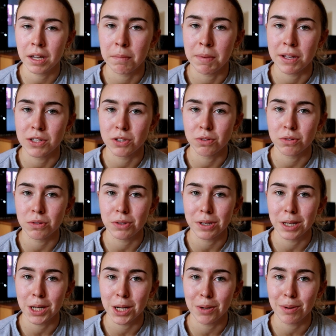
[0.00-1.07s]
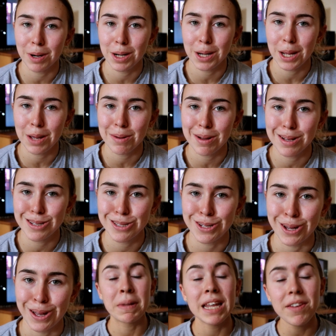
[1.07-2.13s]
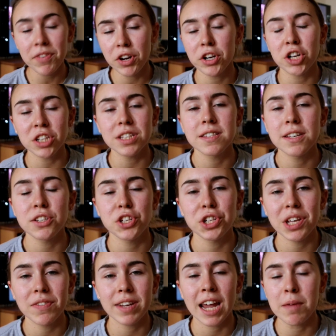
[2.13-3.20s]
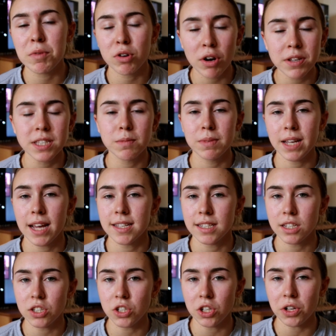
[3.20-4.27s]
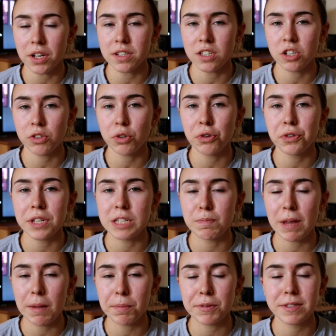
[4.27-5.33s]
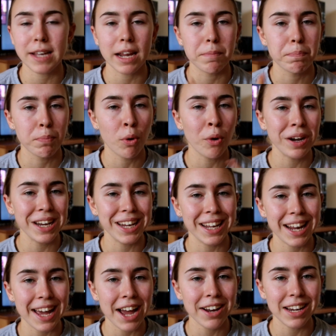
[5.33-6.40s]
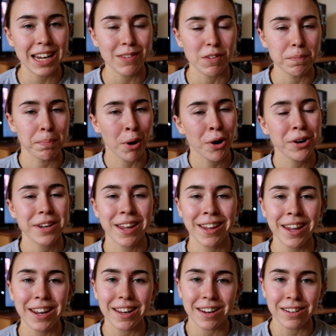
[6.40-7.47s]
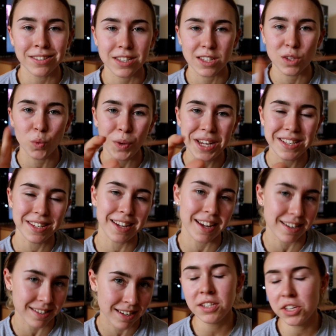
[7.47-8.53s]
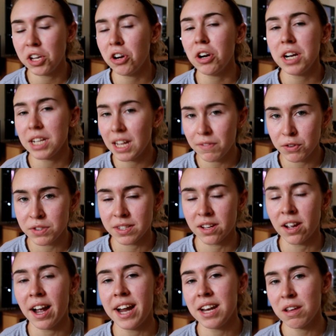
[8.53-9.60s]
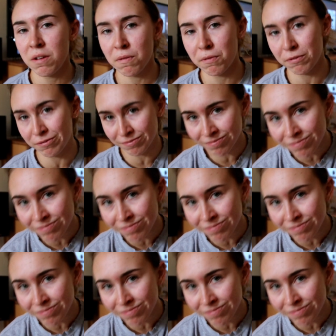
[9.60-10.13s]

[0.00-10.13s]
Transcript: I bet you're all looking at it right now, aren't you? Believe it or not, this issue never came across to me as an issue until all these people started pointing it out and even poking it and squeezing it. Insecurity levels are kind of